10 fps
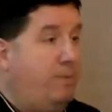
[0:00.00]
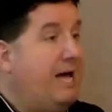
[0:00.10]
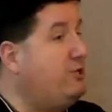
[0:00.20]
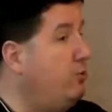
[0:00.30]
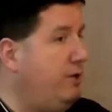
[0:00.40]

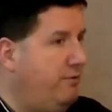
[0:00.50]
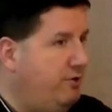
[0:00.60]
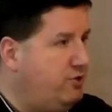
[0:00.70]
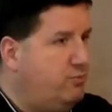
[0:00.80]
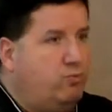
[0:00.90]
that's only in
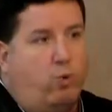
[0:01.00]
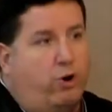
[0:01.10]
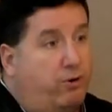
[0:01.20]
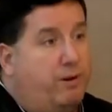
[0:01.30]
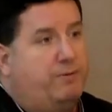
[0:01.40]
Division I
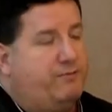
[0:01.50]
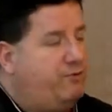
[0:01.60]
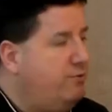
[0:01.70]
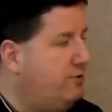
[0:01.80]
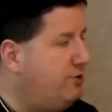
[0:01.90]
or maybe a
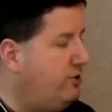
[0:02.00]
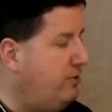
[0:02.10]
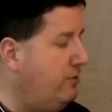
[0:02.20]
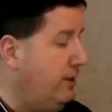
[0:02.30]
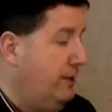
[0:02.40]
few in 2.